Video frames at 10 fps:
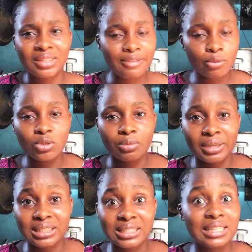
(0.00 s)
If you want to be
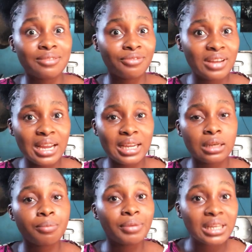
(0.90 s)
entertained,
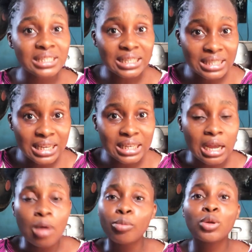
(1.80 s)
fine, be entertained,
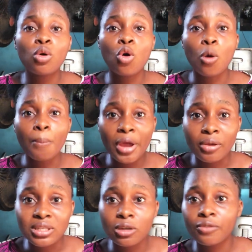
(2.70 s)
but don't compare
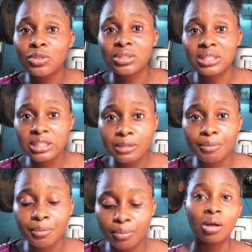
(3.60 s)
yourself to these
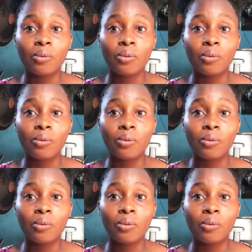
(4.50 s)
people.